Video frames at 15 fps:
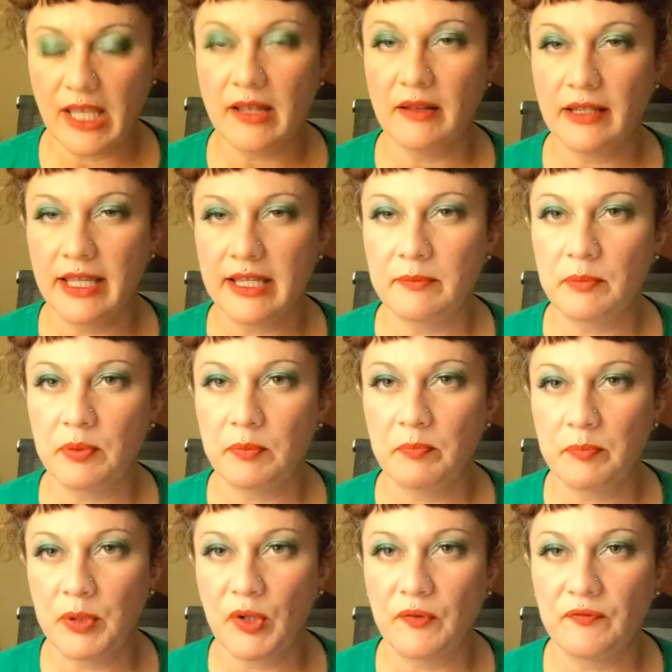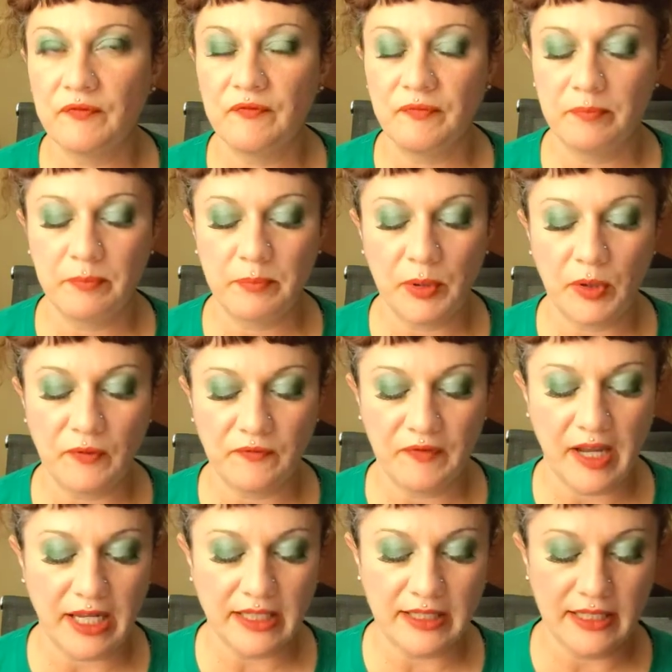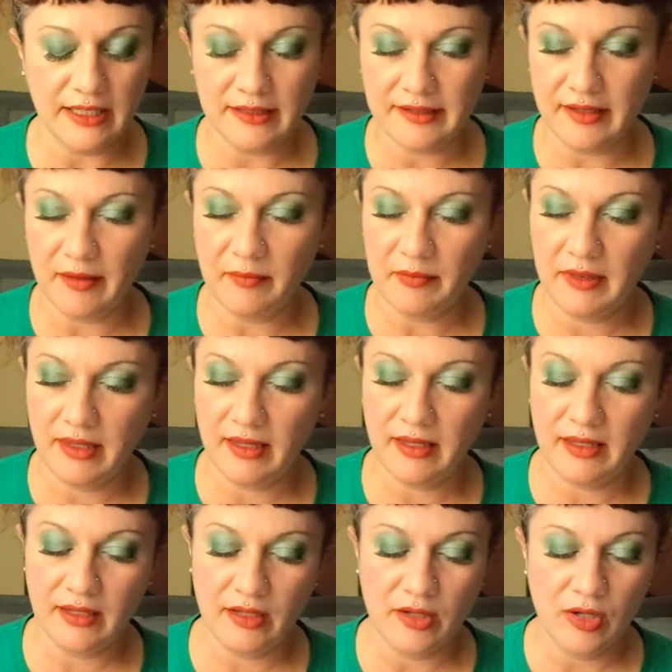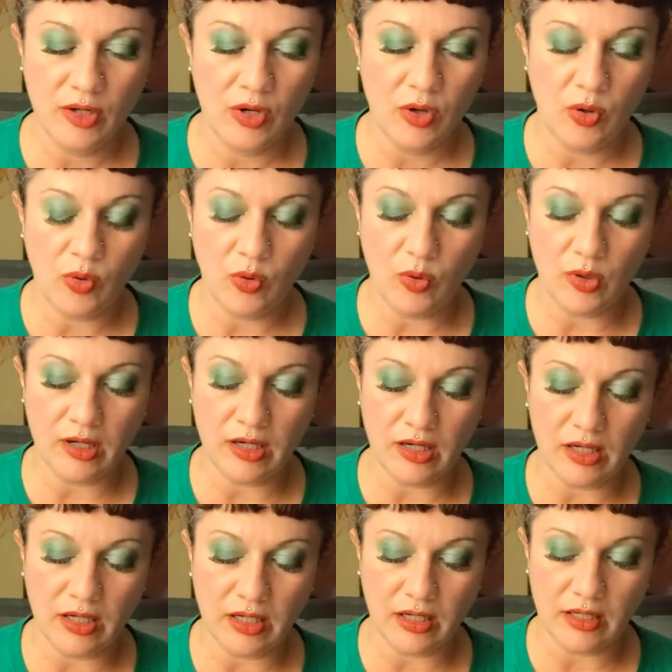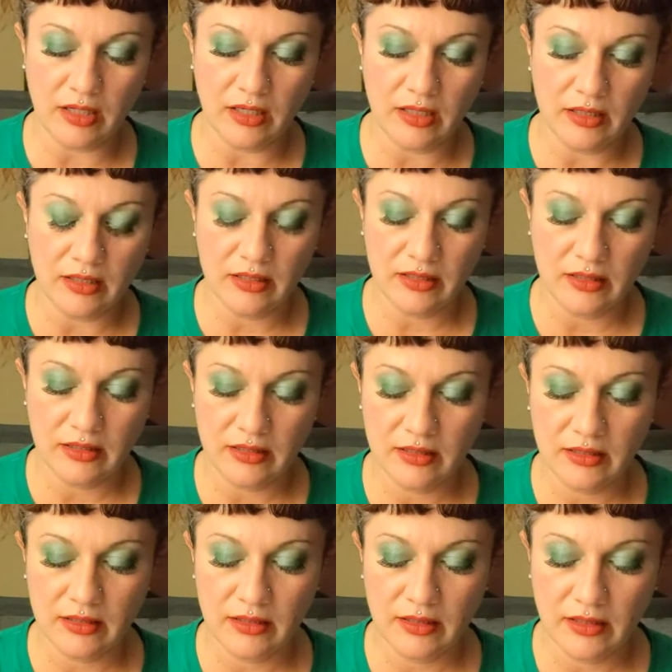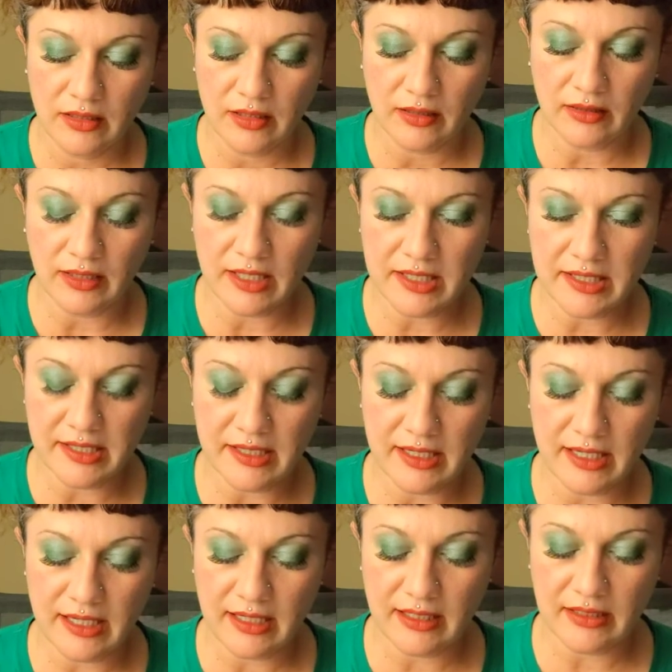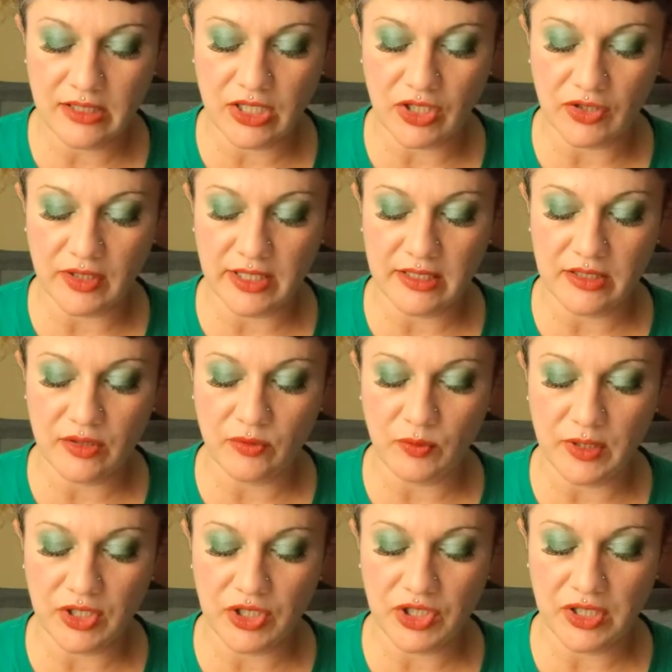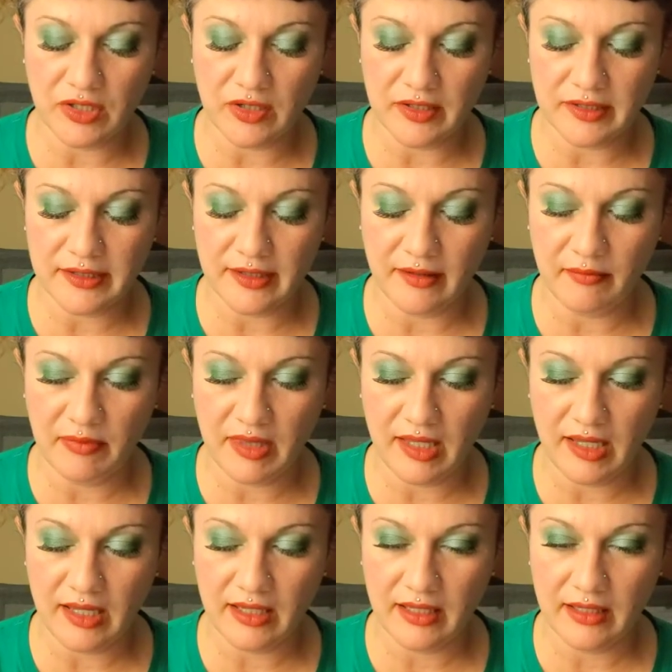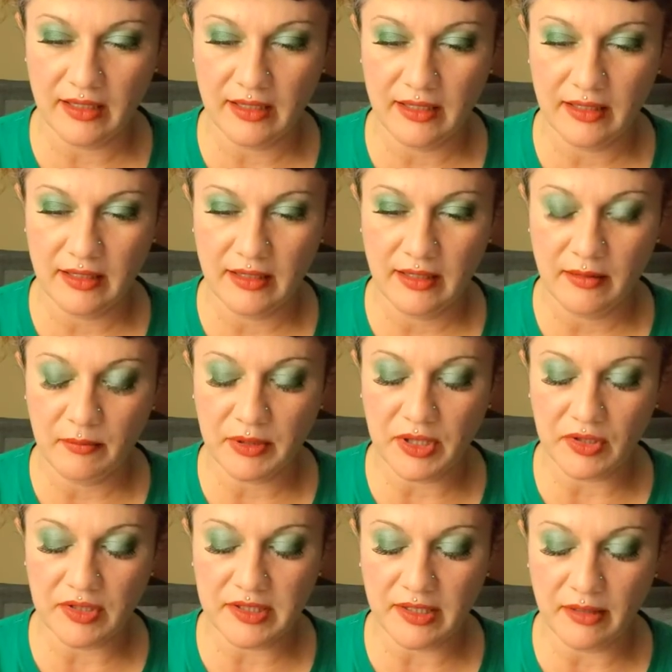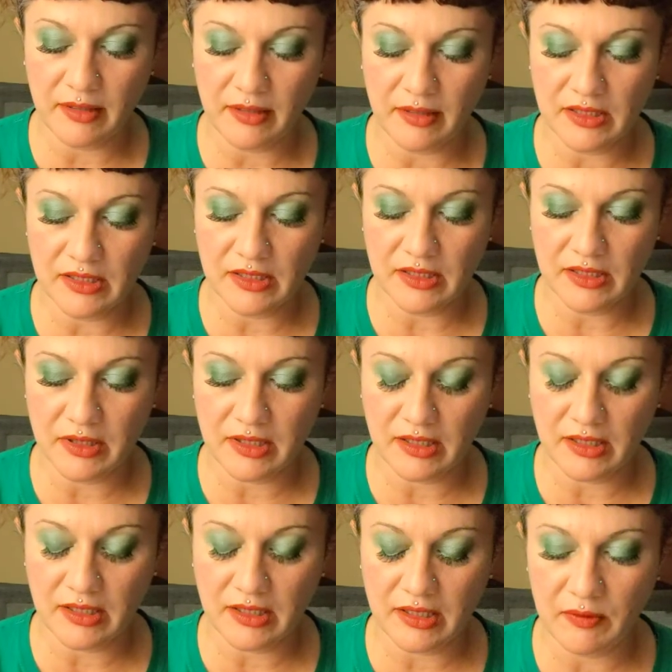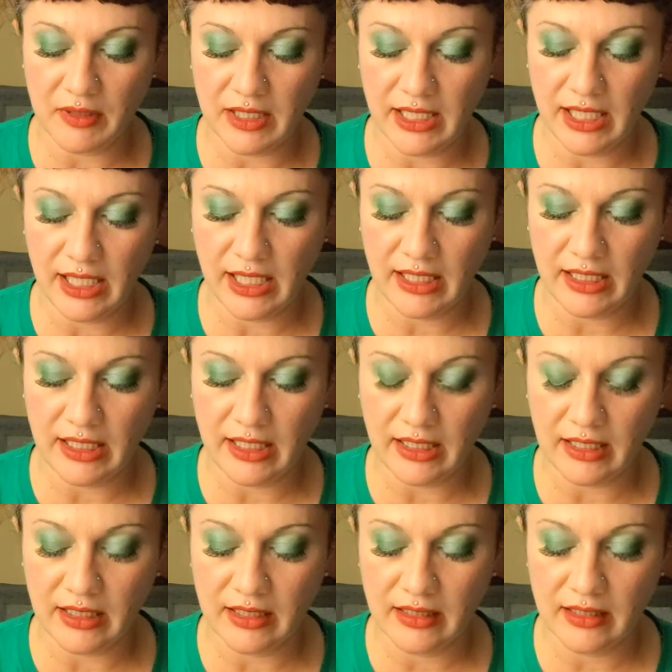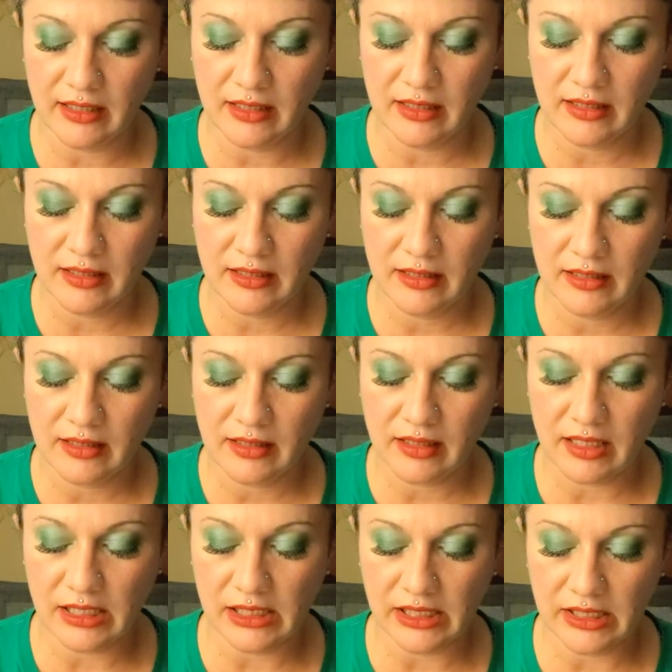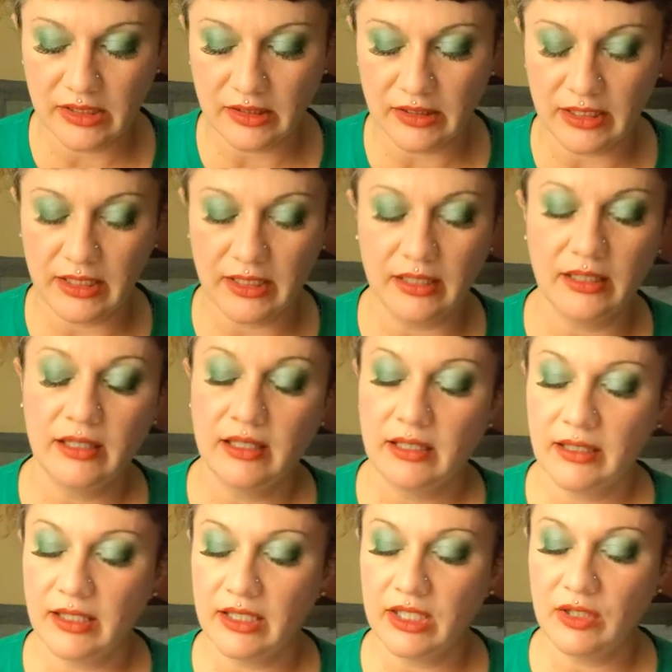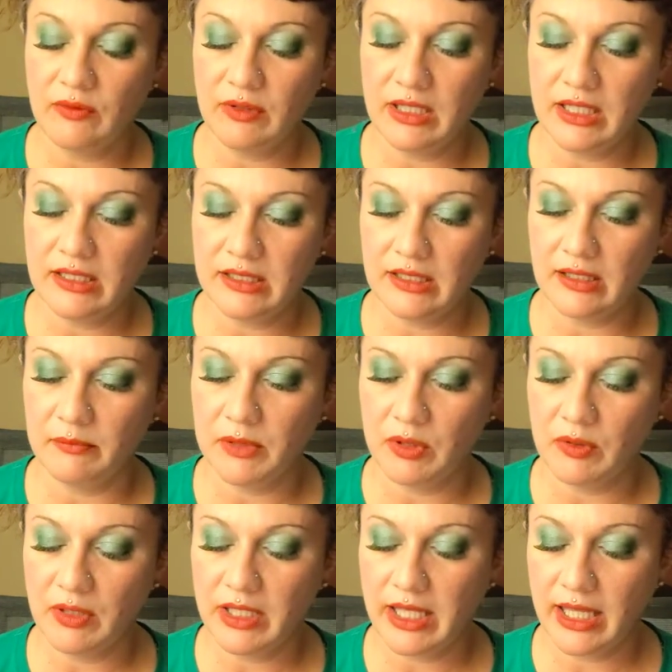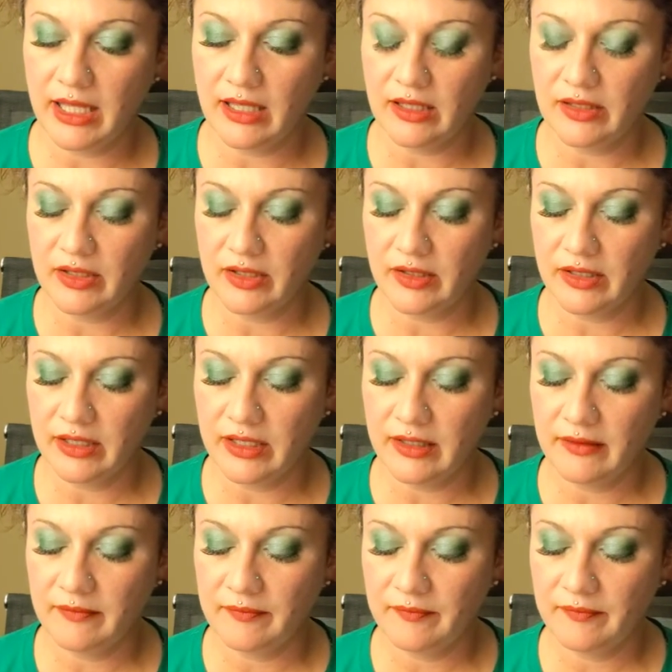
like perf perfecting something or listening to your intuition on something, but there's something to do with communicating clearly. Like you need to communicate clearly.